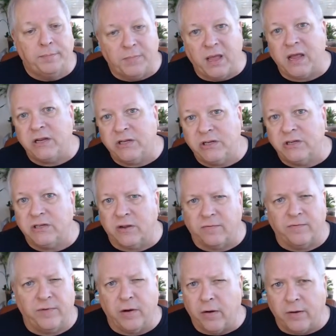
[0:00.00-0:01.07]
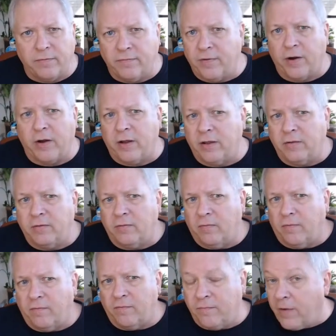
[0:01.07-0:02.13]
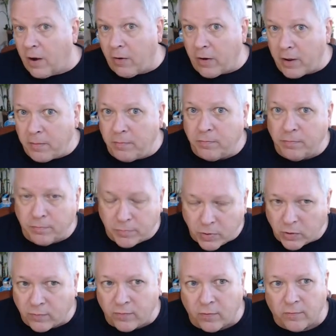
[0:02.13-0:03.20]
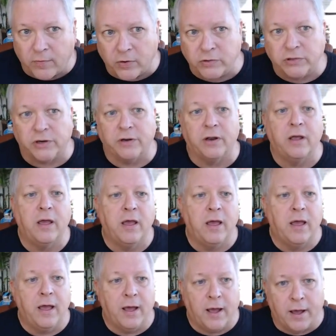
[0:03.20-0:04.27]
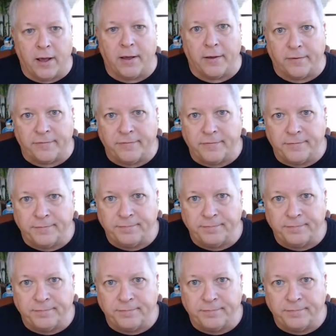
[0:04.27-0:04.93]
it's just a very, very, very beautiful version of